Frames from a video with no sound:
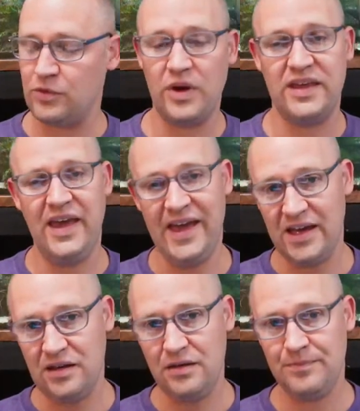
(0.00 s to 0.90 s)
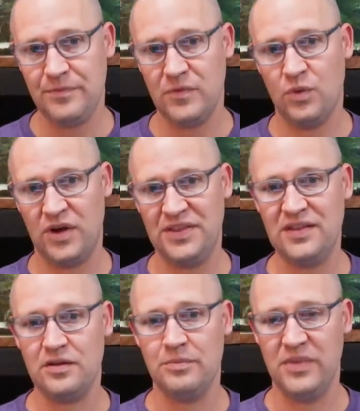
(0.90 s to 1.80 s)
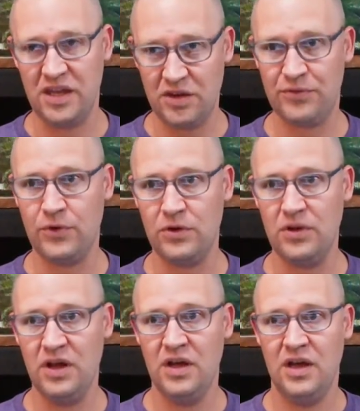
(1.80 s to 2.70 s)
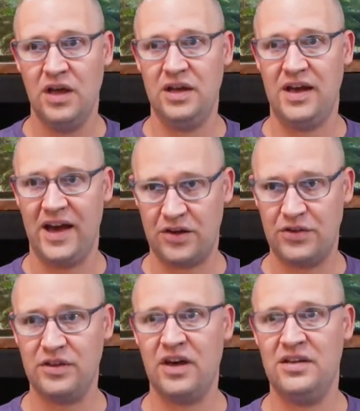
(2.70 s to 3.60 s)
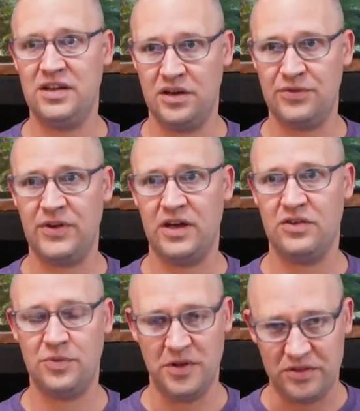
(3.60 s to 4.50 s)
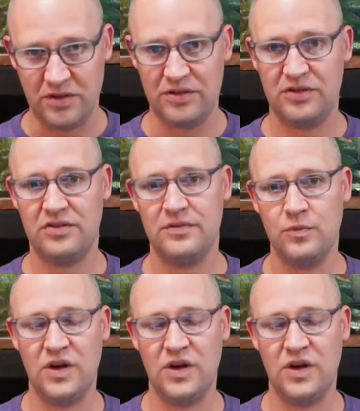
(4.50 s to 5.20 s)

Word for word: names when I can, when I think they're meaningful and actually identify a species.